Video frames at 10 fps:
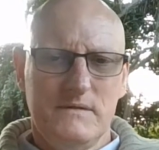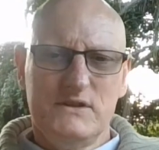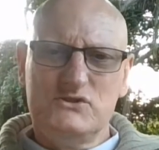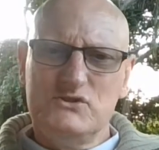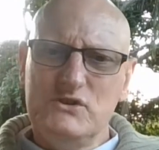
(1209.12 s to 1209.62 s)

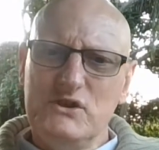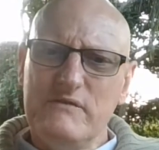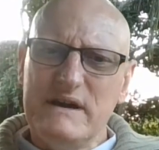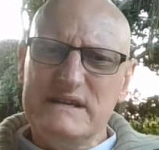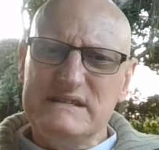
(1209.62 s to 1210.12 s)
This journey
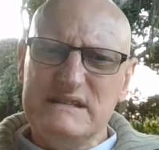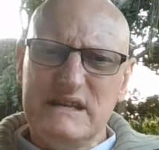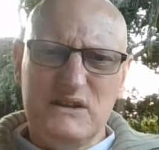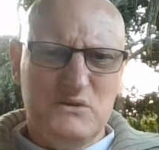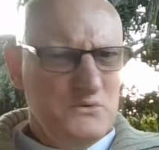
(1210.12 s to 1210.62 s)
of
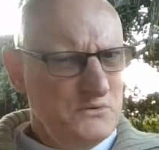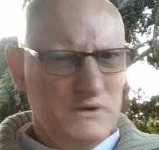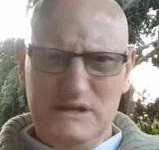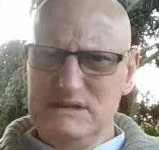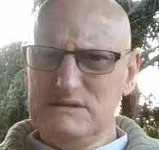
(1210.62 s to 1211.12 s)
understanding, who
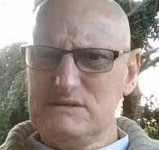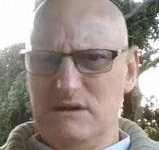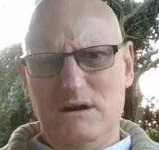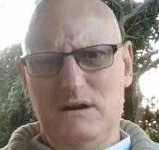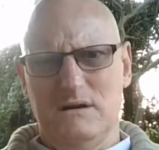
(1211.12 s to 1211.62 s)
is
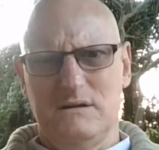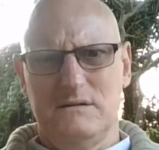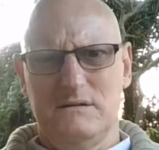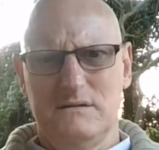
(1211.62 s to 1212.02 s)
God?